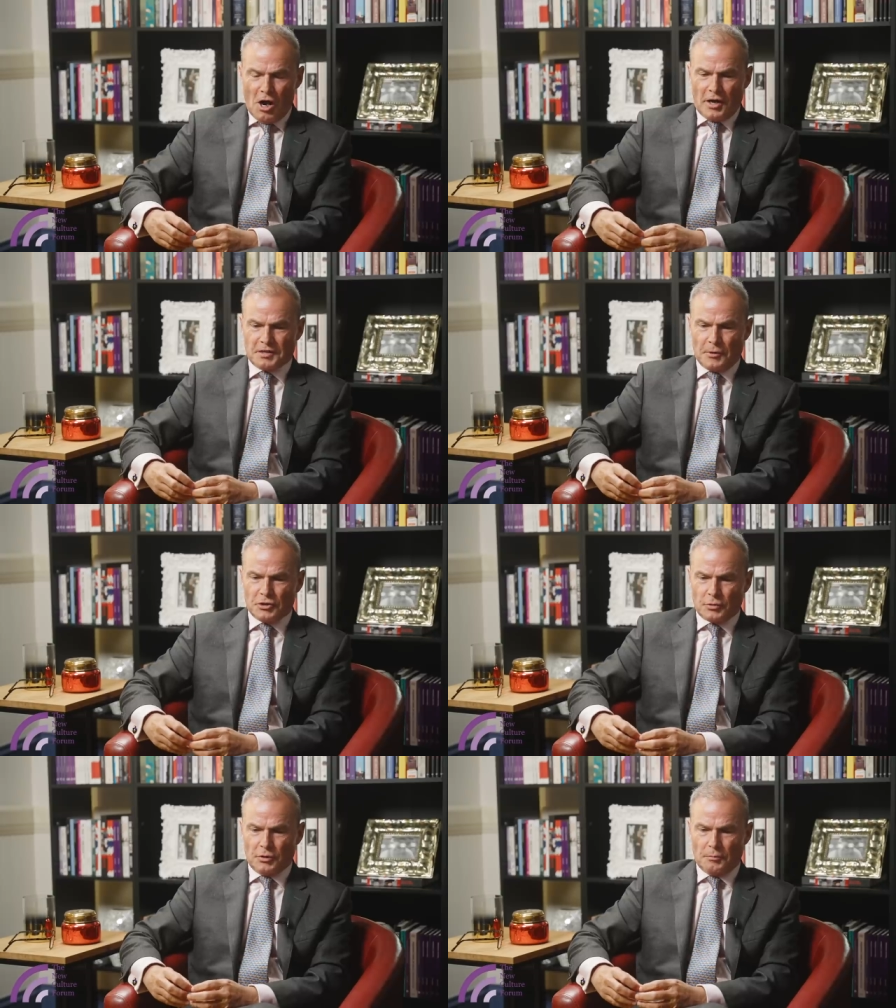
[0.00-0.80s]
I
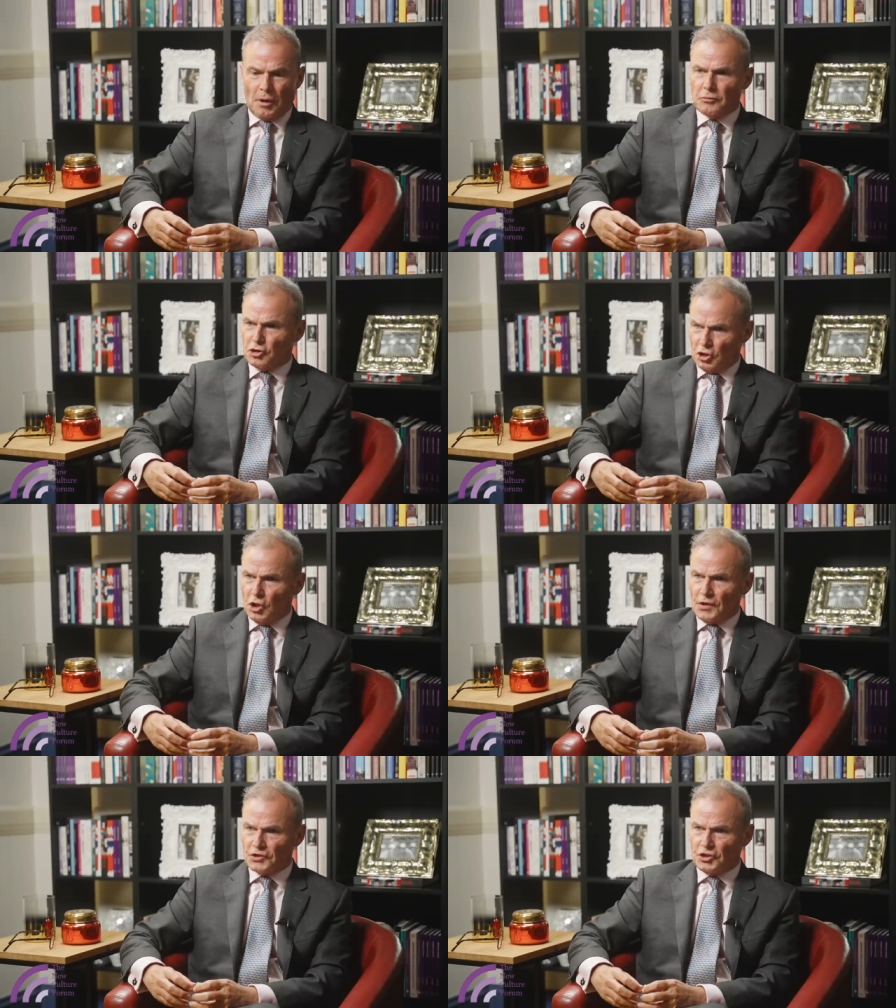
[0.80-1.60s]
spoke to a publisher
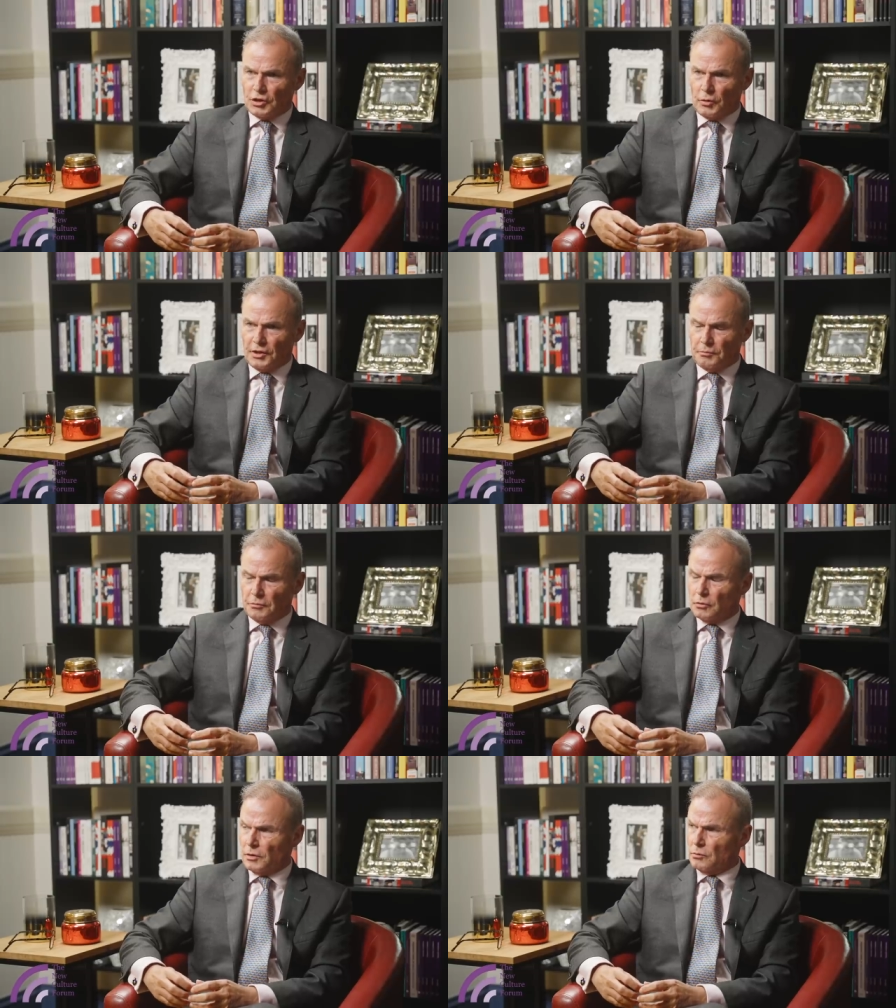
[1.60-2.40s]
last year,
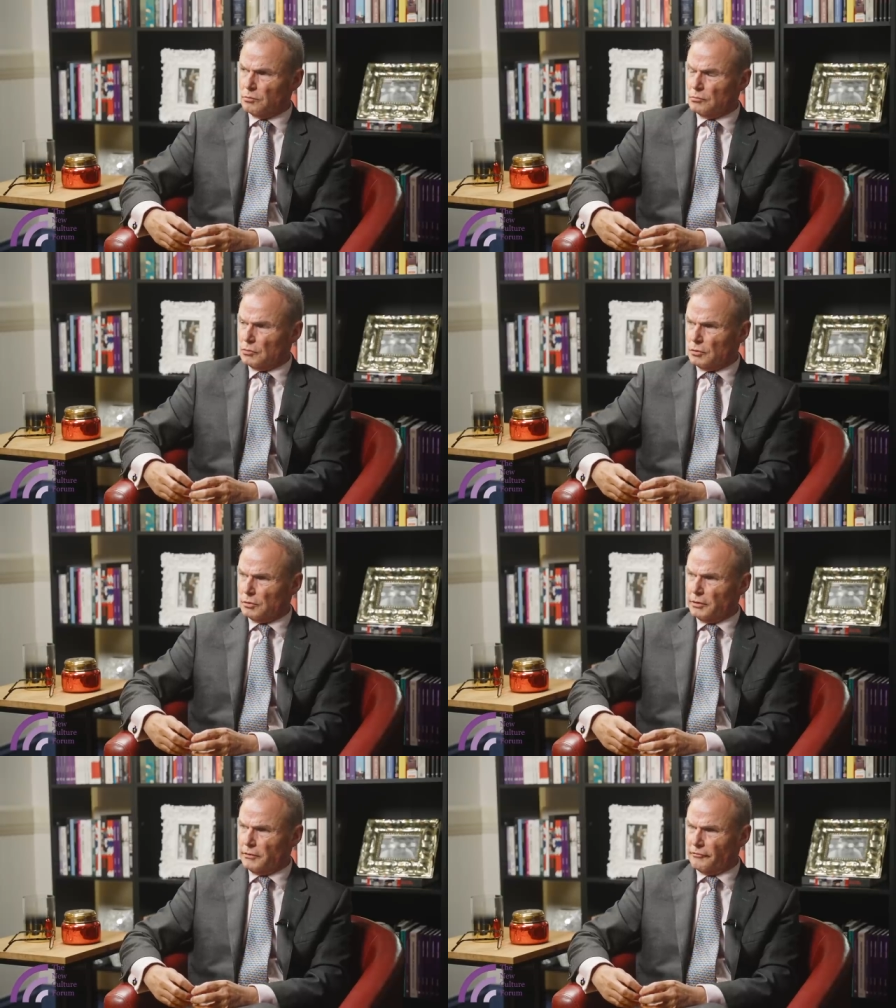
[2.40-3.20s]

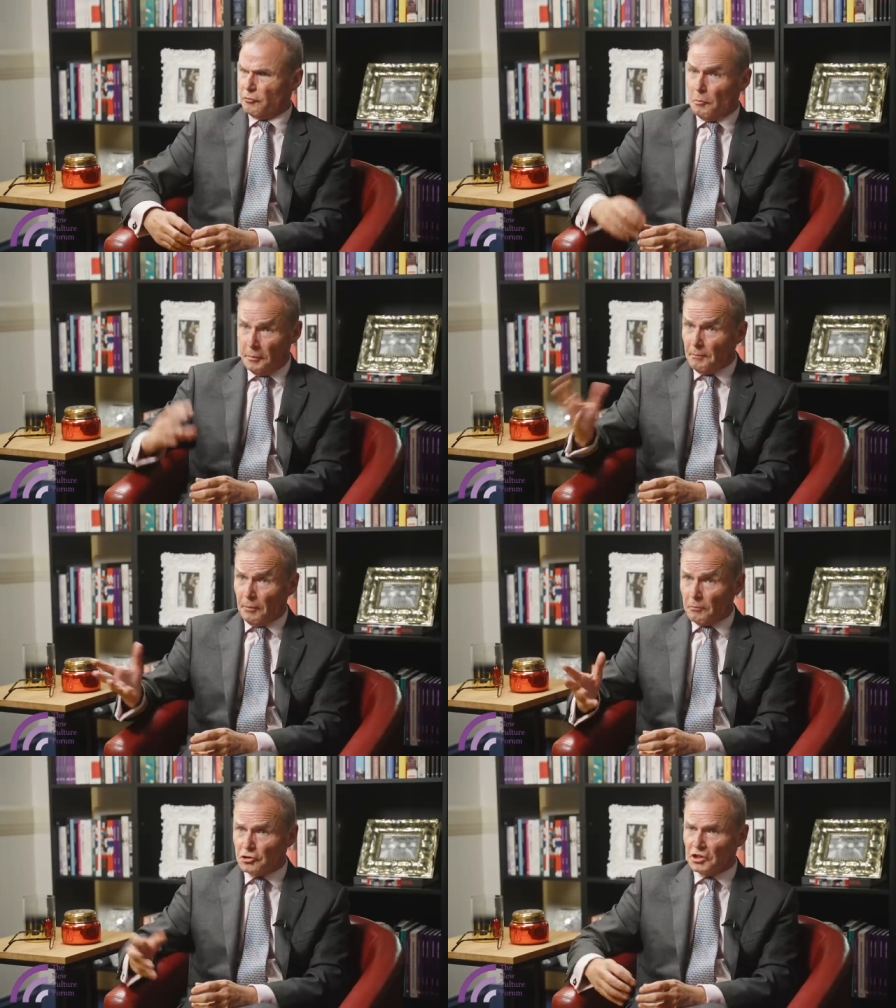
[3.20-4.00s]
from a big
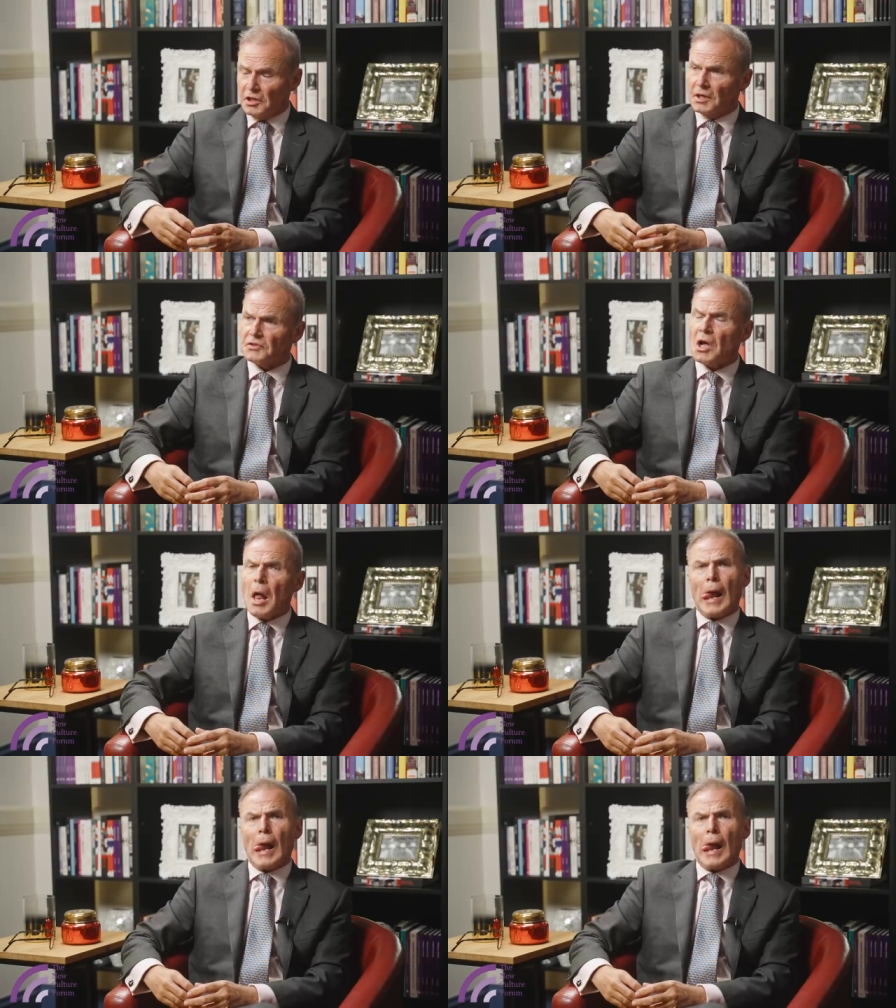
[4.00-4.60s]
publishing house,